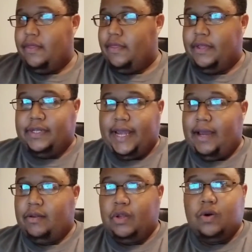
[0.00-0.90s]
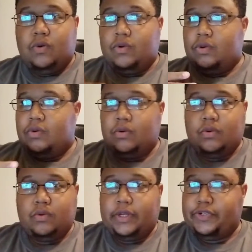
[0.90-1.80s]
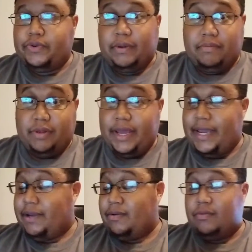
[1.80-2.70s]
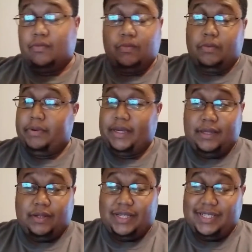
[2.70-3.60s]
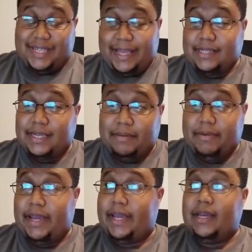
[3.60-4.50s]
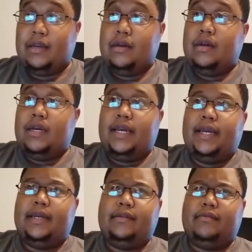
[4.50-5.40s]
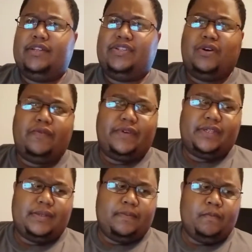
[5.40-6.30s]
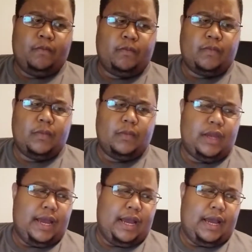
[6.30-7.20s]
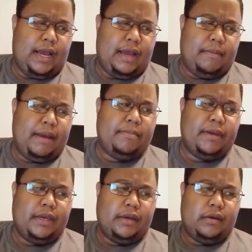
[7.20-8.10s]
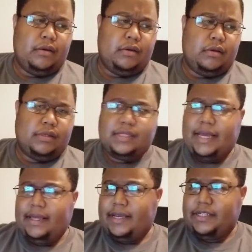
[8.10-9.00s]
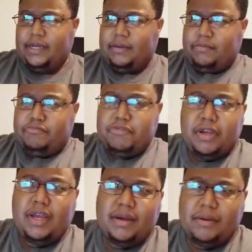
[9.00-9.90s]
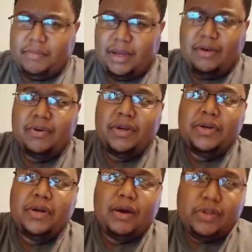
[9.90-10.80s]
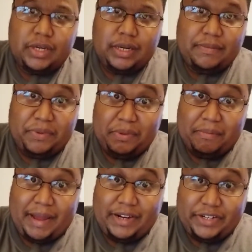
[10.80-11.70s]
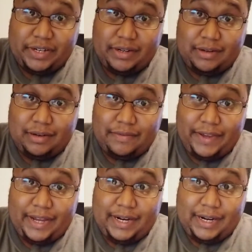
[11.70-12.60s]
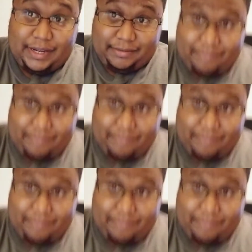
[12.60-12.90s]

the download that you can play will be on the exact same day and the service. Uh, I might be slight. Actually, I, will uh, uh, I'll look it up through the magic of editing.